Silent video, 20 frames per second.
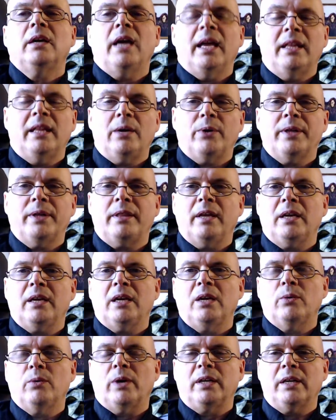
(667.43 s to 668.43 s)
And they were
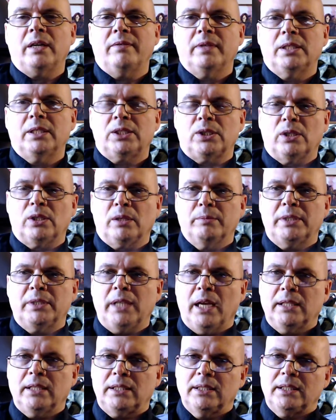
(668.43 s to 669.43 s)
thinking, well, given the
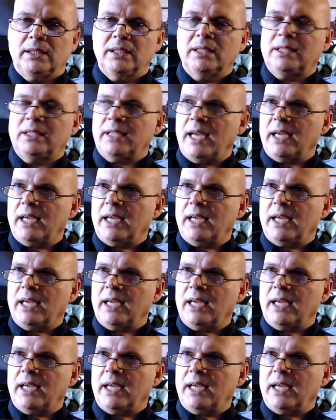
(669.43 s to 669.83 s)
circumstances and the